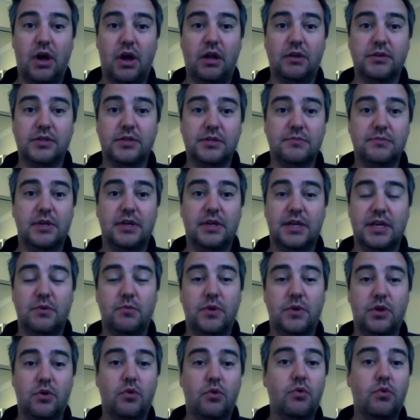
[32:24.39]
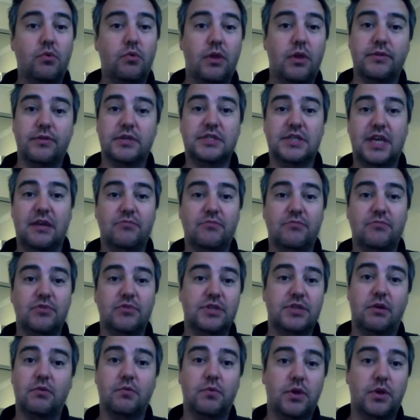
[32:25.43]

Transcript: Ultimately, we all want the same result.